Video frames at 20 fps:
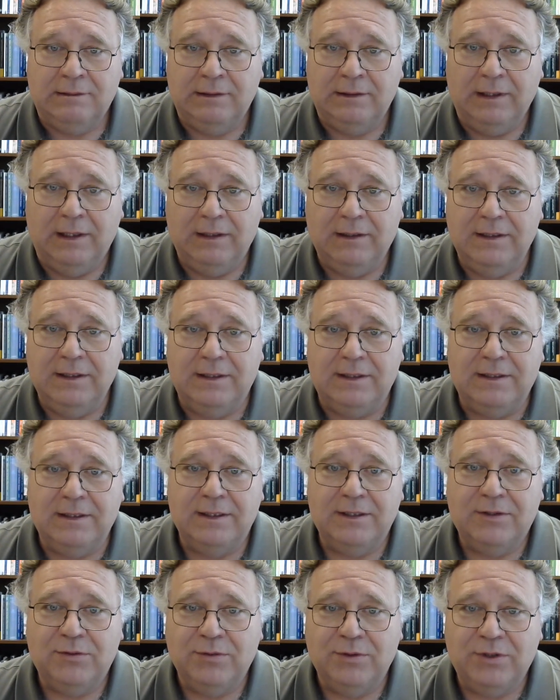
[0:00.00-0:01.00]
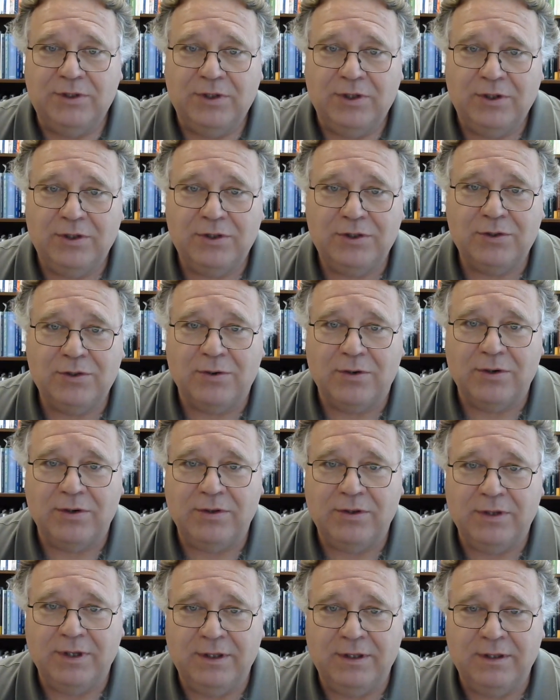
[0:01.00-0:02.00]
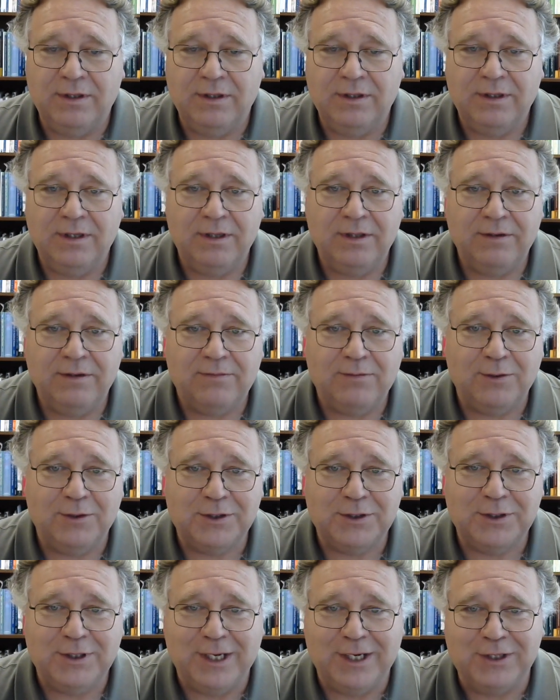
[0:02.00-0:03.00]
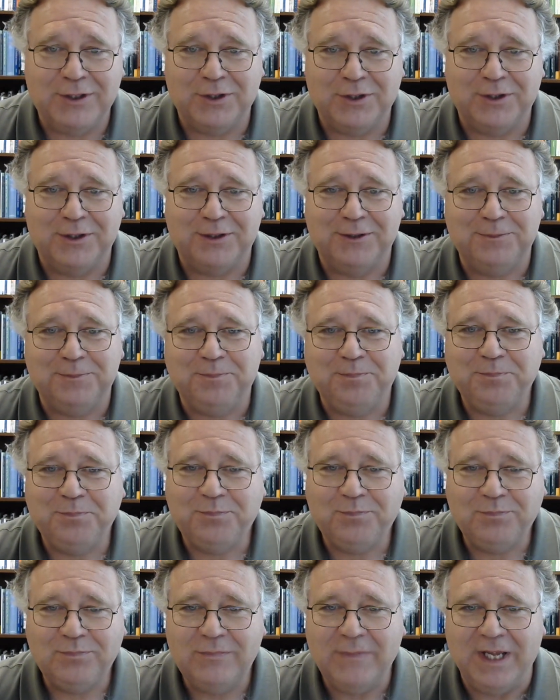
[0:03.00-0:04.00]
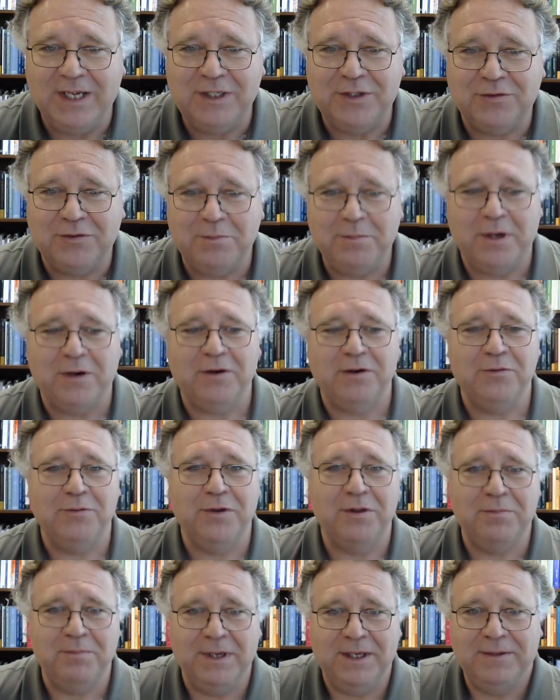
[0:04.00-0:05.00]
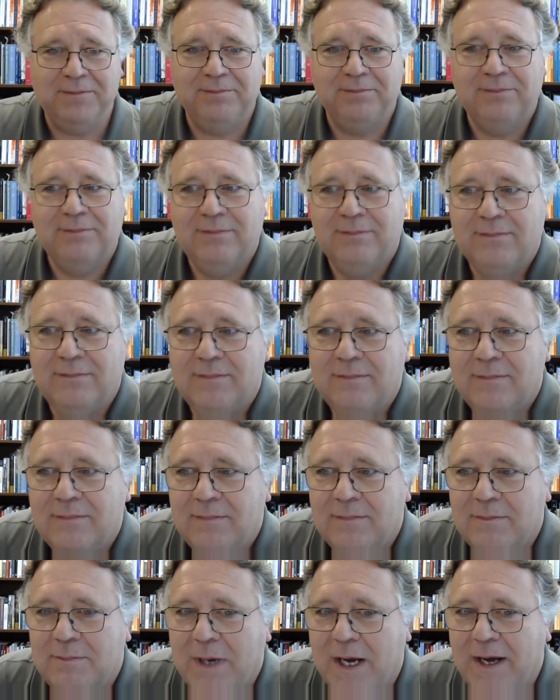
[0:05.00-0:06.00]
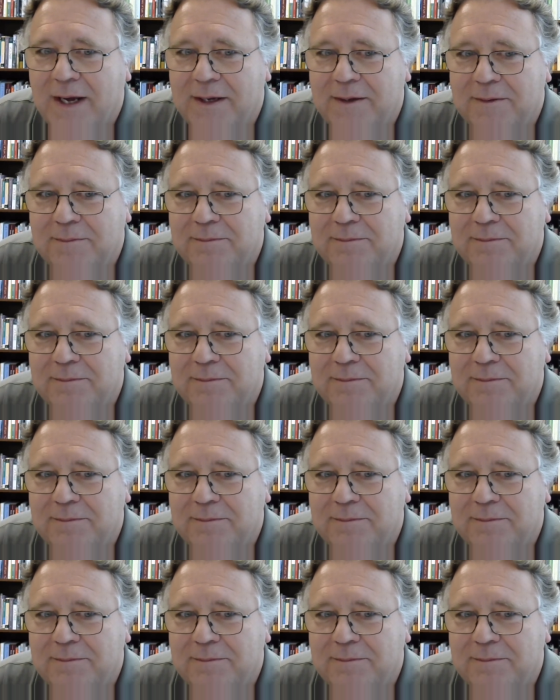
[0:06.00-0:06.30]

At least this was shorter than the first lecture. Thanks for bearing with me. Bye.